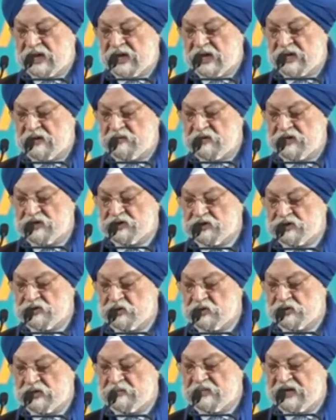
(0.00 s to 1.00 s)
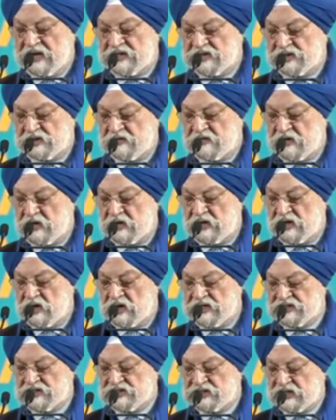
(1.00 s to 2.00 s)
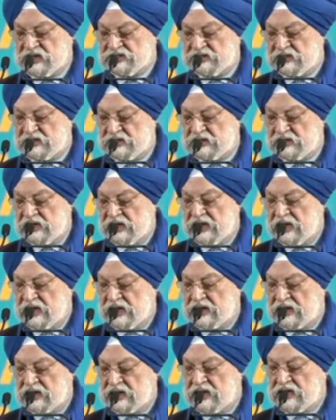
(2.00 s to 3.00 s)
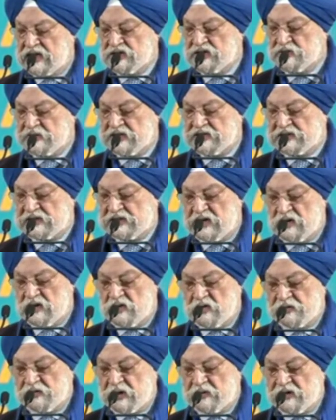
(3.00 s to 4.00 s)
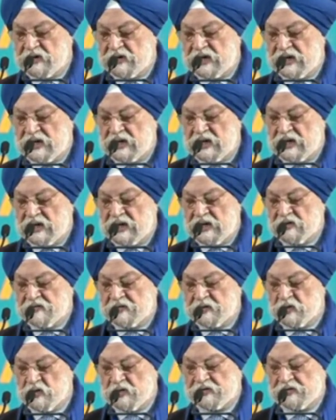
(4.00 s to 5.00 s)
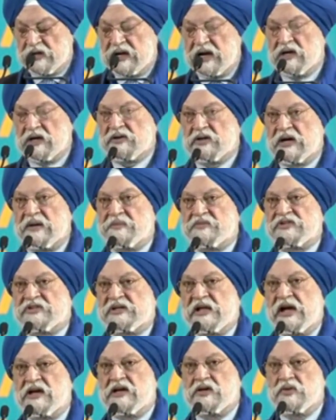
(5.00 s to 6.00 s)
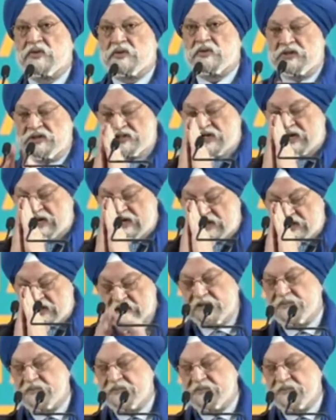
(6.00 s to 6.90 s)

I wish you the best of in your discussion and engagements and look forward to fruitful outcomes. Thank you. Jai Hind.